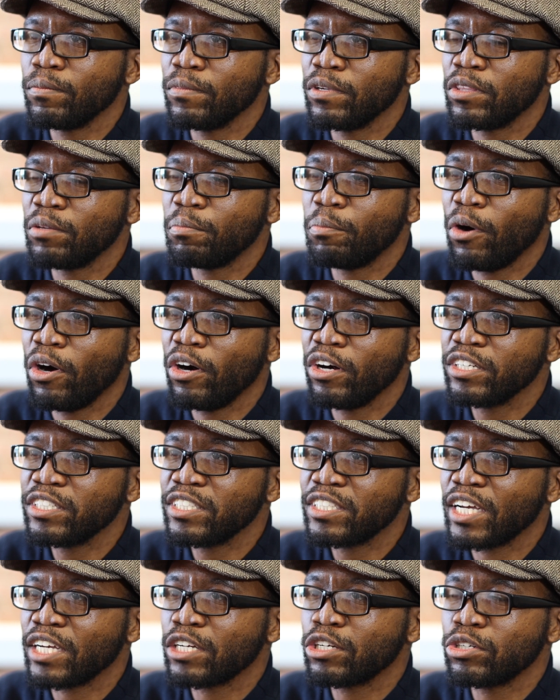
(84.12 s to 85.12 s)
In the
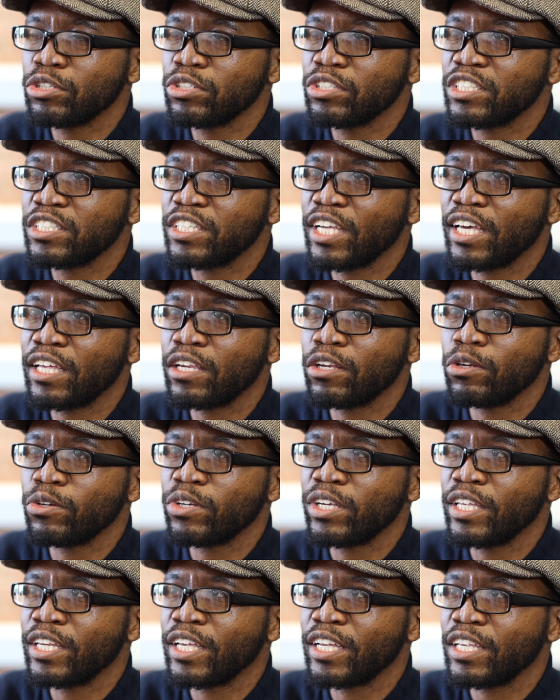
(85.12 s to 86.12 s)
past, I couldn't stand
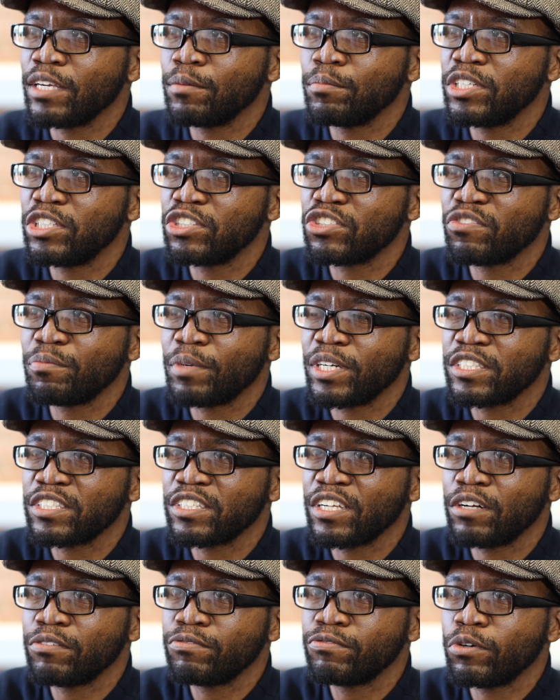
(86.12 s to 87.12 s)
looking at images of
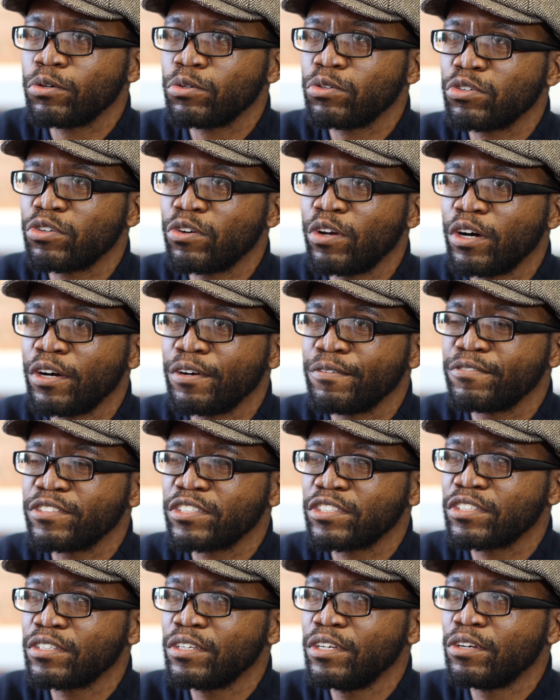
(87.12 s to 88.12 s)
myself,
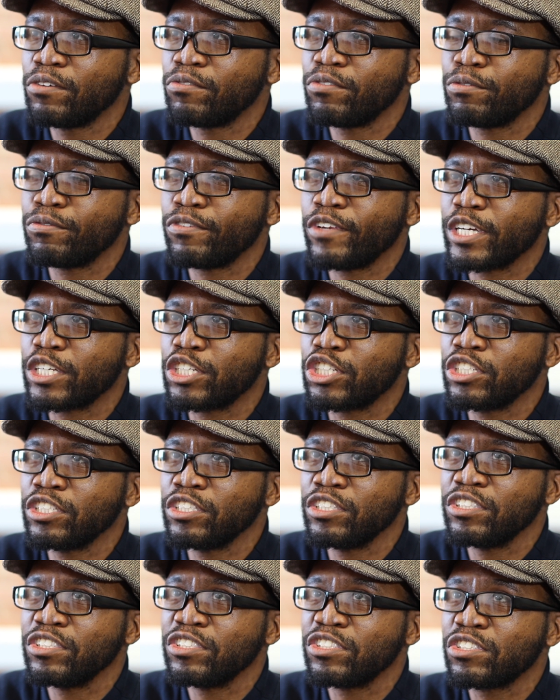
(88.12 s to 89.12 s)
photographs,
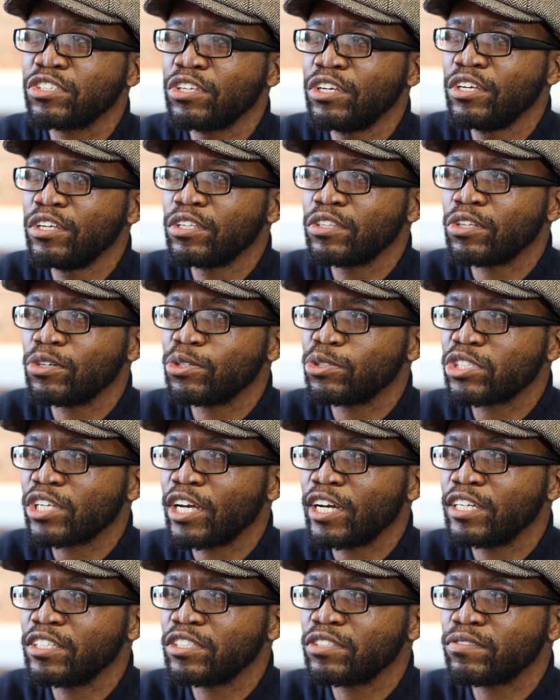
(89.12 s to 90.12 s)
reflections, those
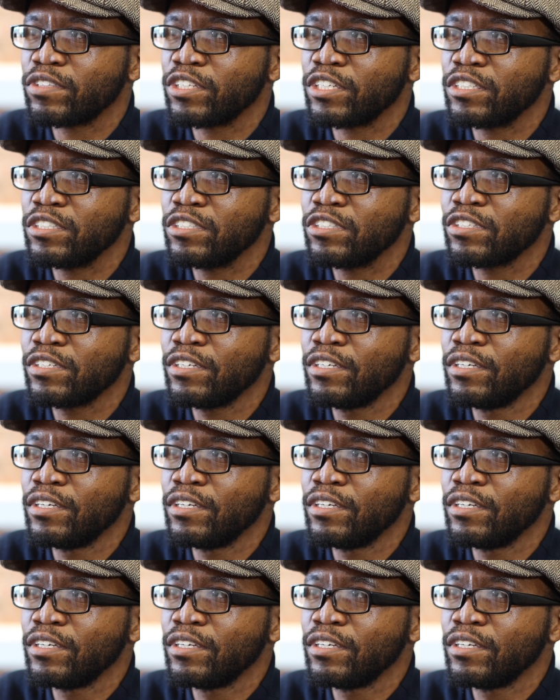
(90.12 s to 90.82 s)
kinds of things.